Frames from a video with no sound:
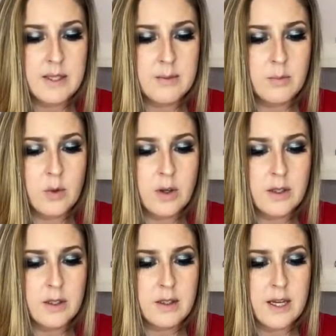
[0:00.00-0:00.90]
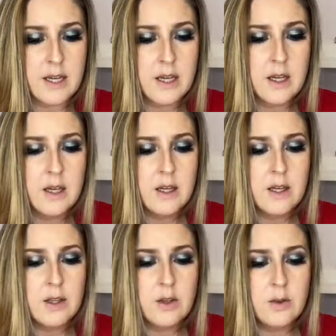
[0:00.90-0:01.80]
important that
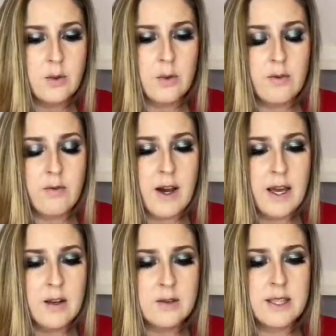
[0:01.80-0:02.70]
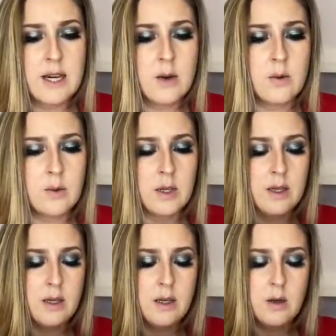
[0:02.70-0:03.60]
you file down
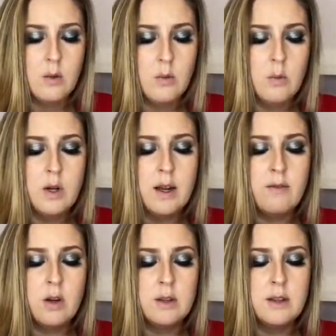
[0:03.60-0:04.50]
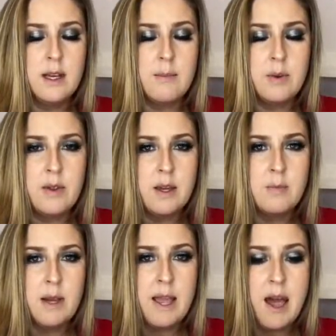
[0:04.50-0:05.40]
whatever lip that you
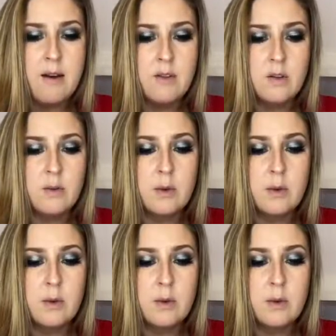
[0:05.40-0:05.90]
might have there from the